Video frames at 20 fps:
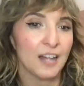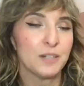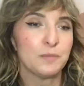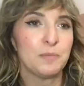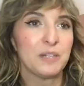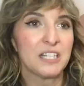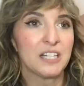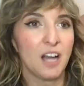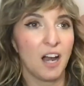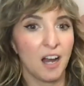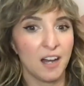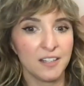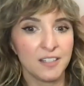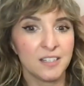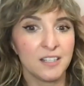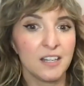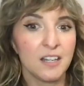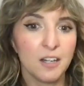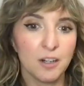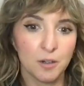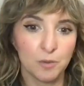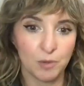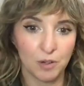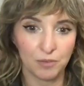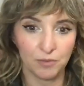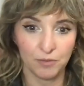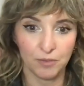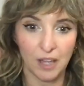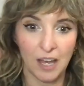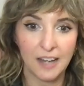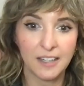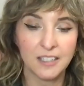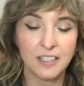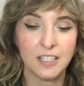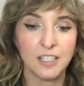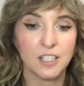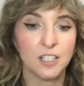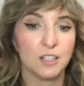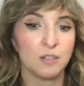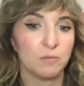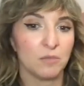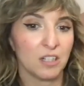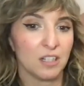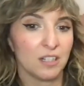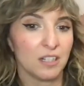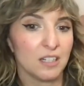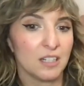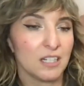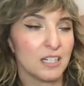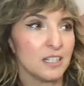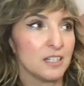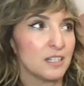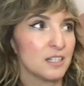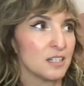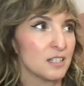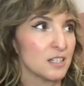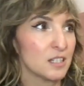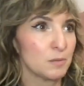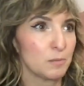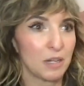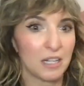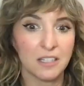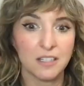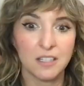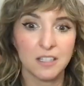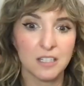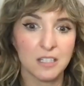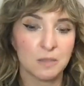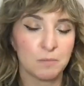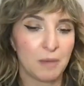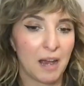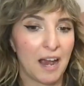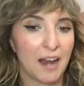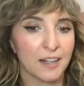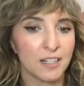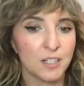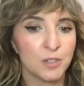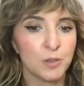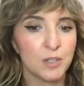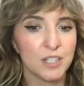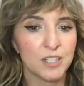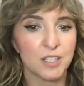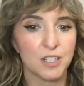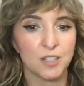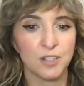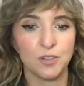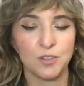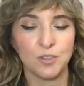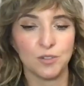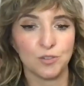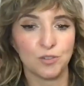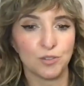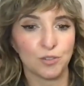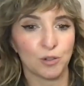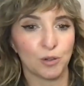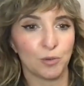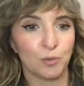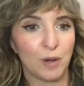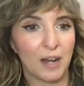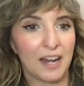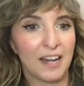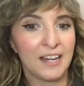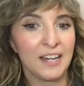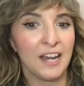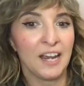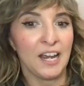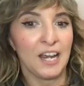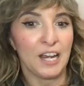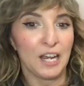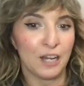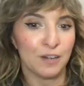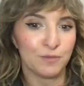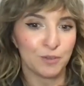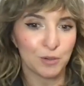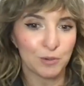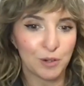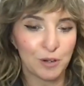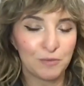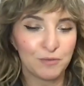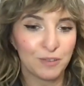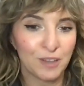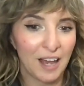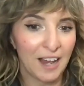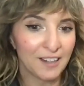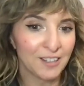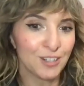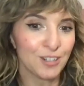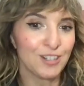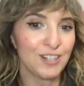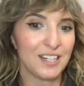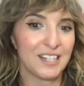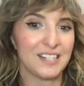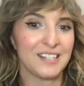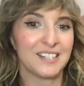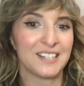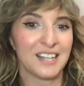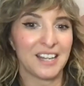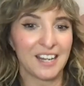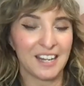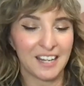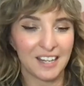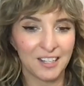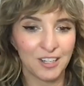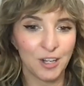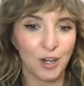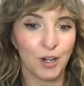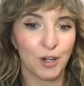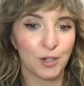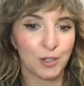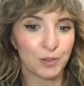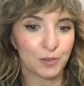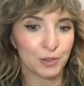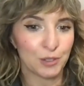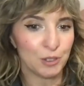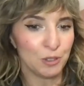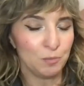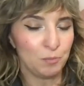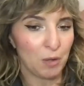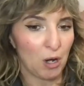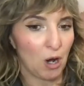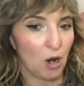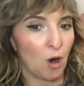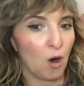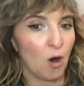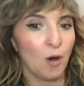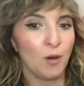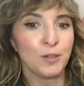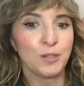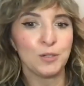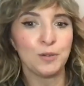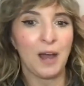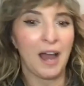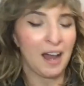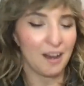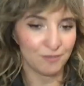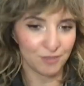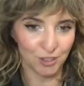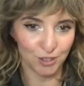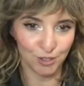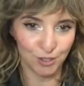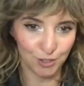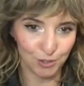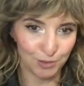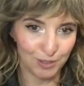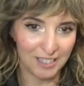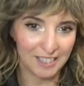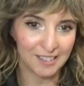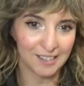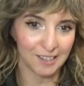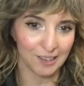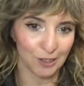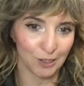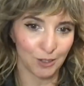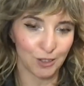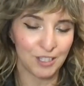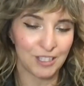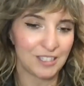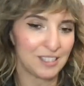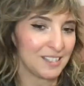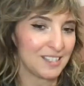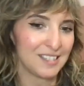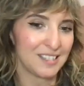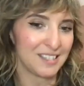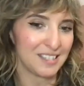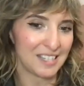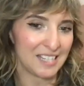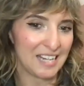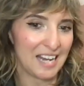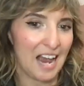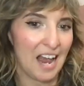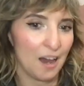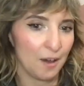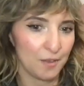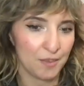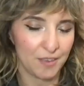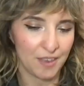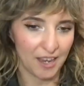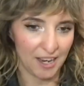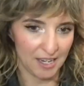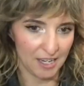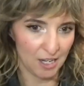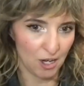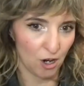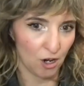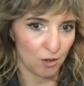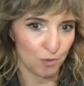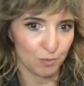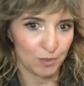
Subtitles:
And because they are reflecting communities and spaces back to us in a neutral way, if a reflector is in a group, all you have to do is look to see how they